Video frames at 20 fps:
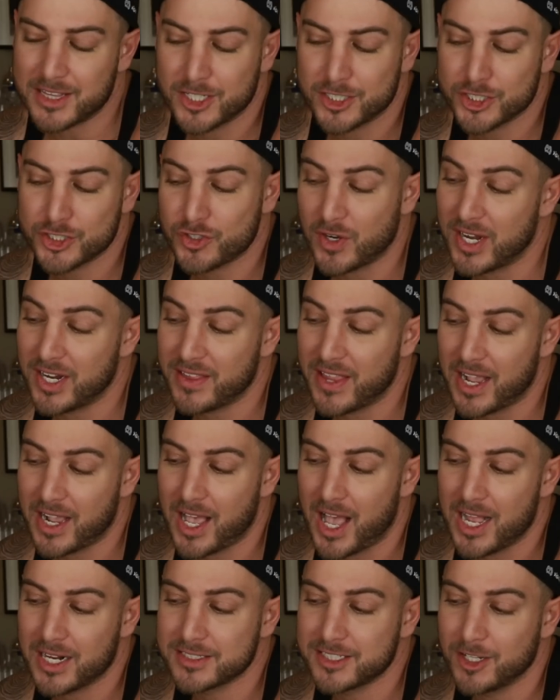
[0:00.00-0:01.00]
they're straining that
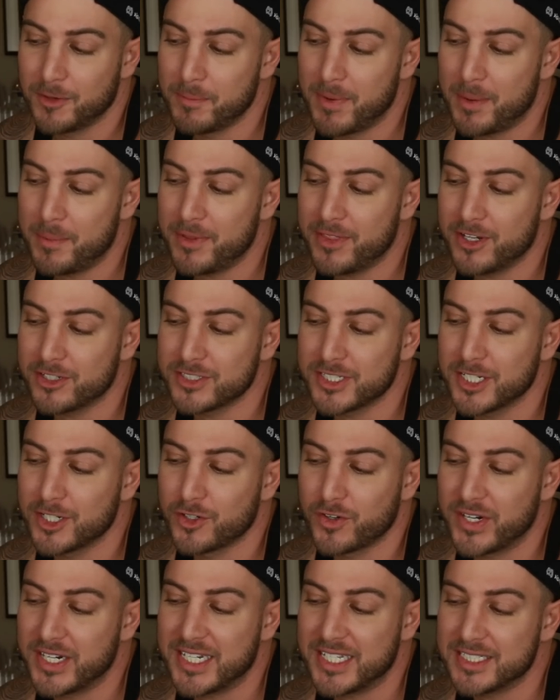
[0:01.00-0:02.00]
cocktail. Maybe there's
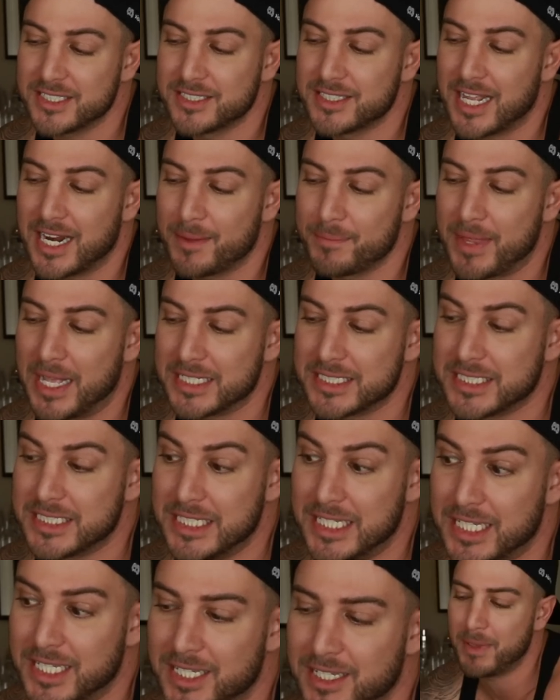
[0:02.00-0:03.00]
ingredients that I'm not
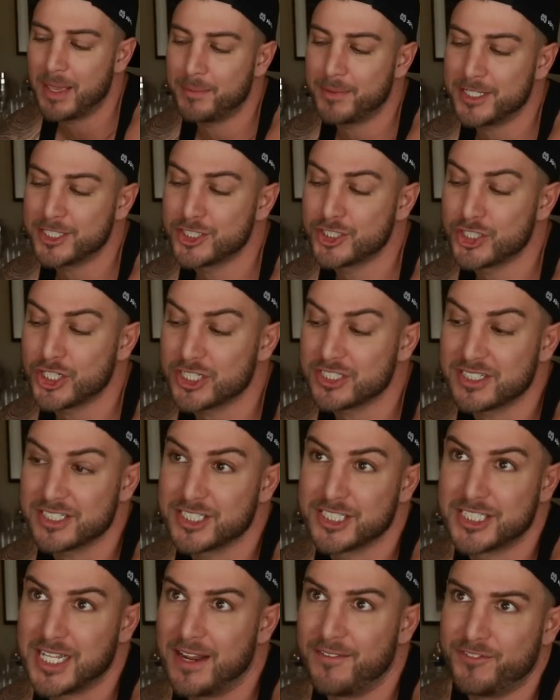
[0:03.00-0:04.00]
seeing. Maybe it's just a
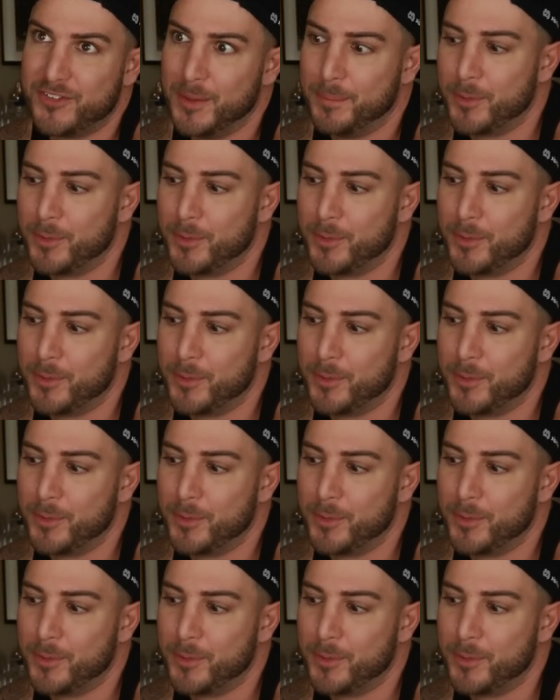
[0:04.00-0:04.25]
safety